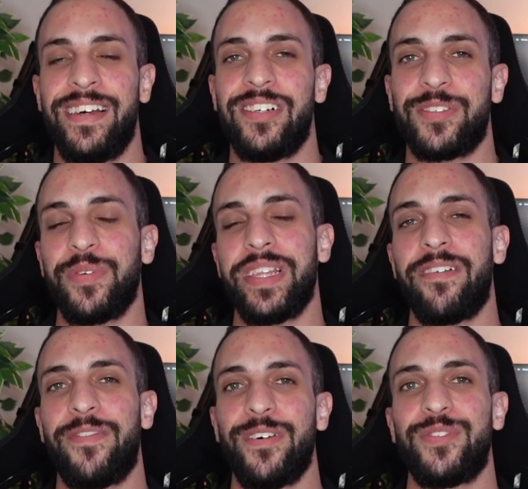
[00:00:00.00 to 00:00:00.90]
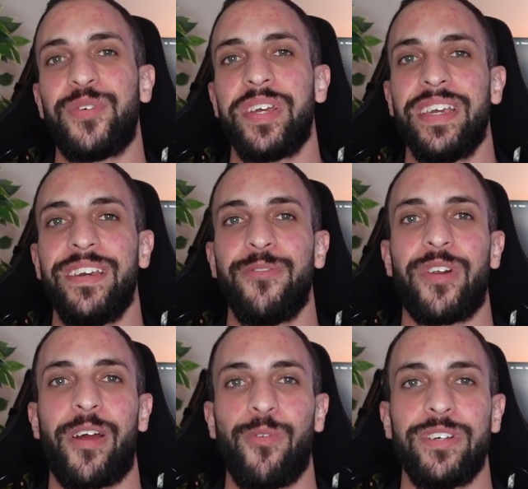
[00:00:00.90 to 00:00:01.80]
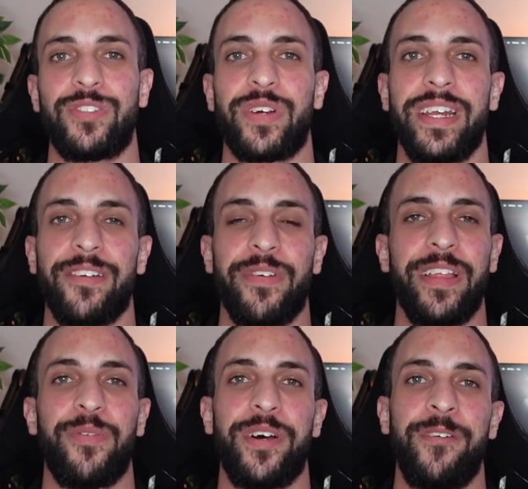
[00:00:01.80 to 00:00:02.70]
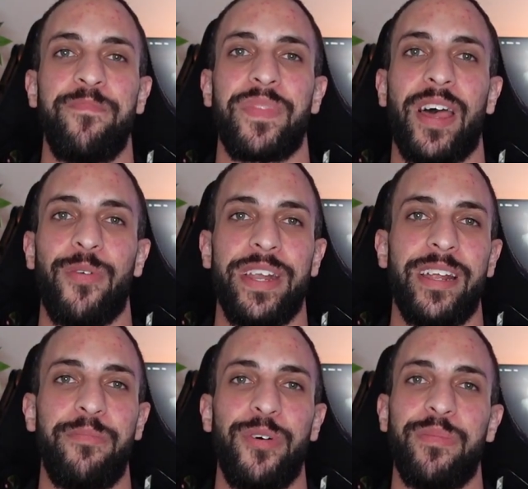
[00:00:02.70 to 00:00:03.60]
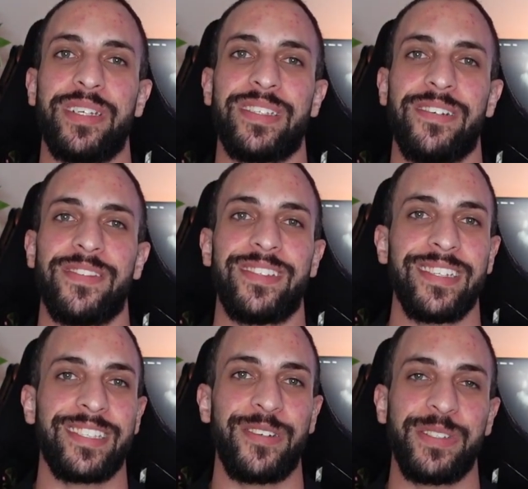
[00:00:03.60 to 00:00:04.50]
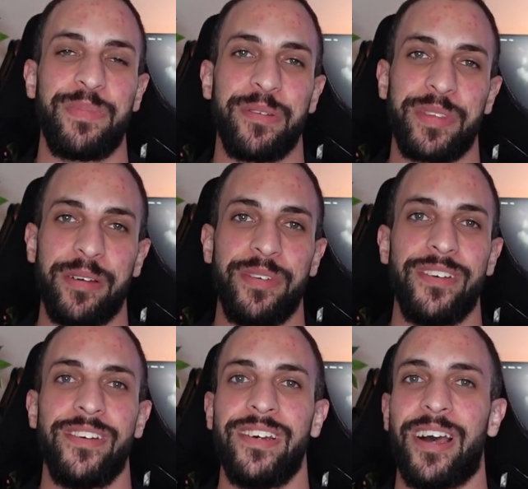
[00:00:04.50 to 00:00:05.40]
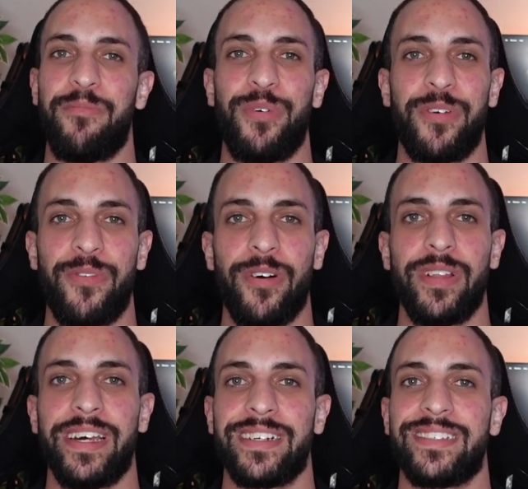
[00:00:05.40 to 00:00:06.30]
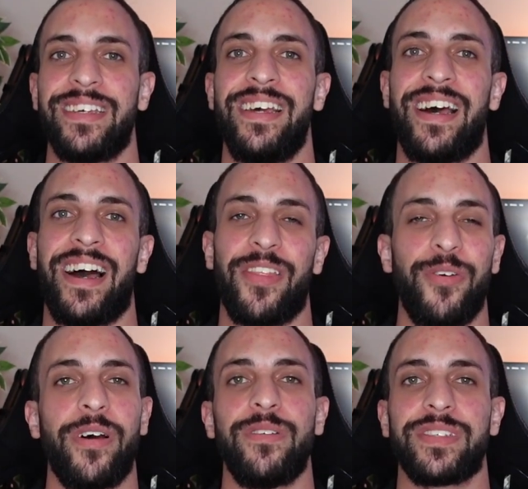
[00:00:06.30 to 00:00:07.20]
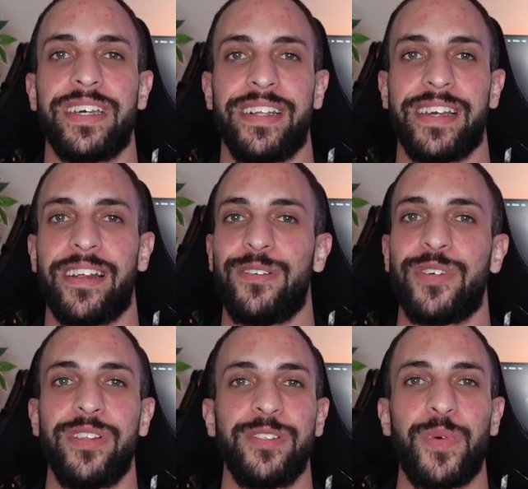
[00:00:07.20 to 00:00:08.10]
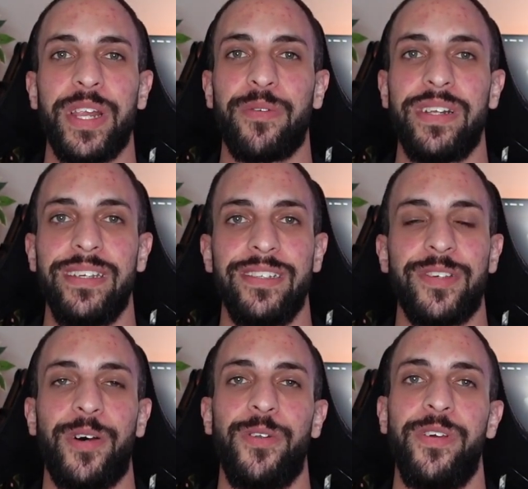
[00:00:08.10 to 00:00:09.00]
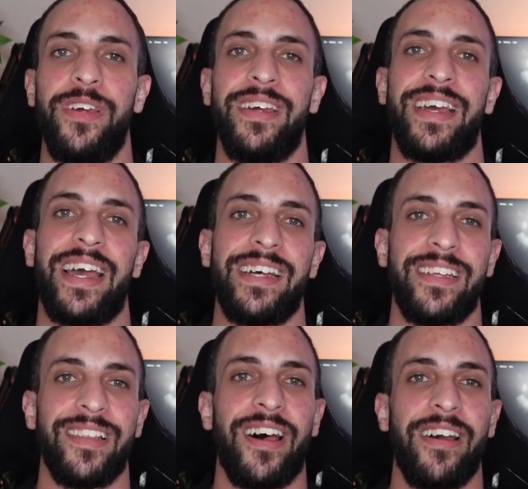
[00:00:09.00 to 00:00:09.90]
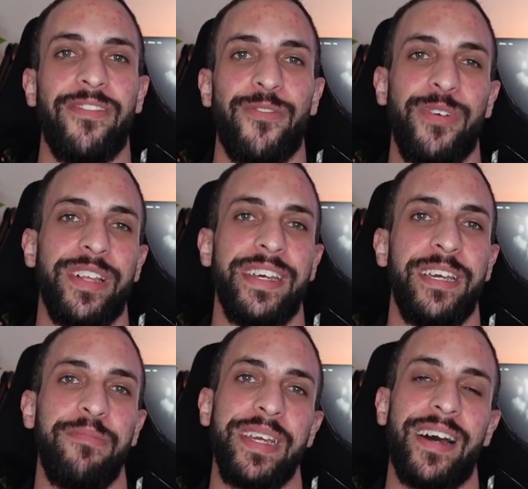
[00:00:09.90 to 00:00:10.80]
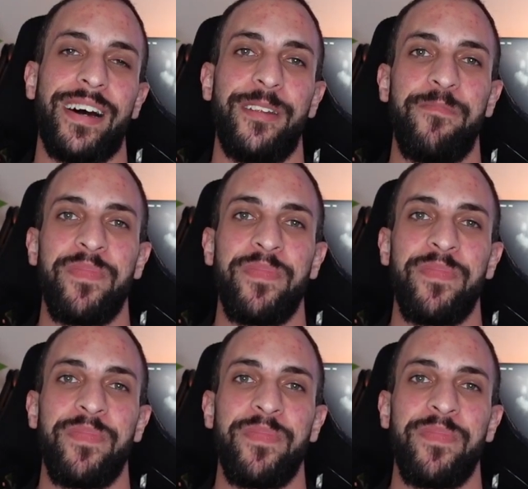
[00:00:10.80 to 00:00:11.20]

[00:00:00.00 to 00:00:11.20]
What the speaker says: So in that first sort of year where I was trading really well, I went out and bought myself a 6 Series BMW, I bought a Rolex. I thought I was killing it. I was only 21 years old, and then life really hit me hard.